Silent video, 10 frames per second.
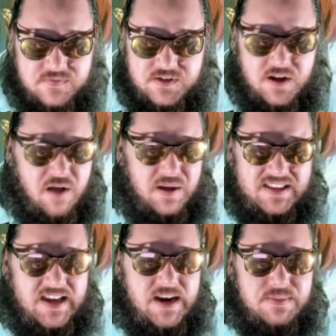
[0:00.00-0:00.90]
Cut out like
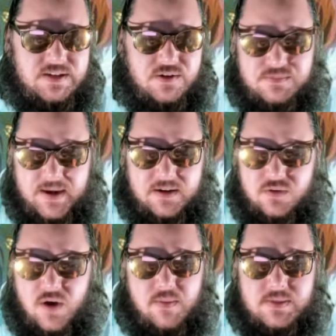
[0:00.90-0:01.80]
10 episodes, make it
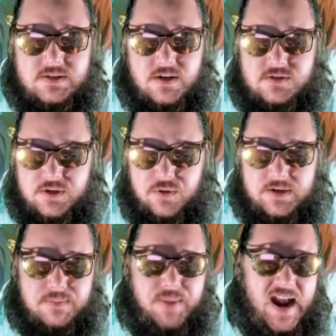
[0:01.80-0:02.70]
12 episodes, so you don't need
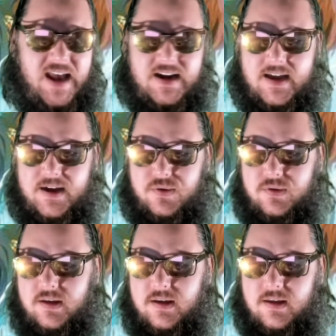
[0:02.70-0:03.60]
to pad it out.
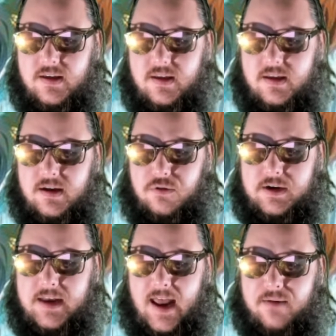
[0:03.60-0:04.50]
You don't
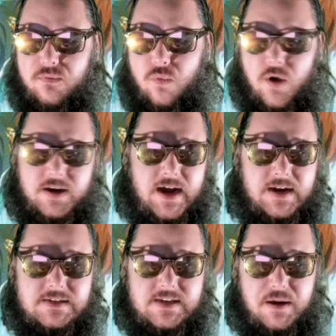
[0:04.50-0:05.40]
need to have one kind
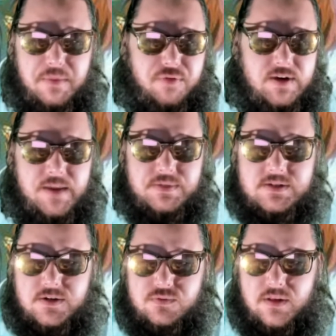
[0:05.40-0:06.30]
of take up 3
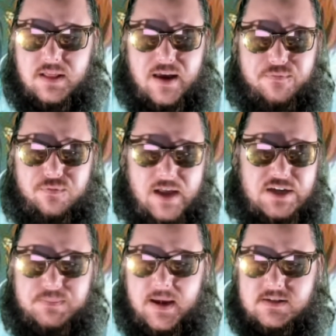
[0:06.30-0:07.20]
episodes with a lot of
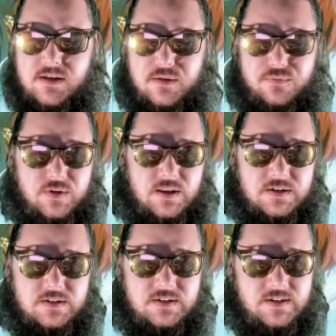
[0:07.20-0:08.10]
flashbacks and other
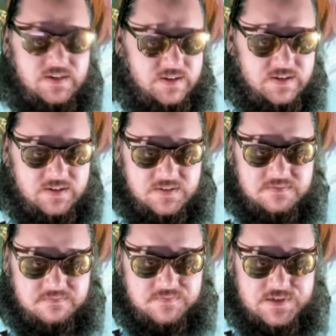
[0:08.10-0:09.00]
filler.
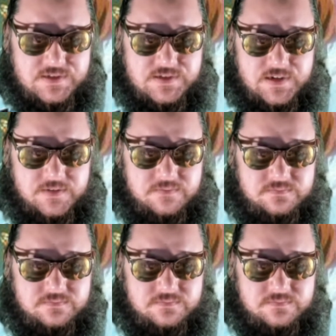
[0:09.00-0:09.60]
Just saying.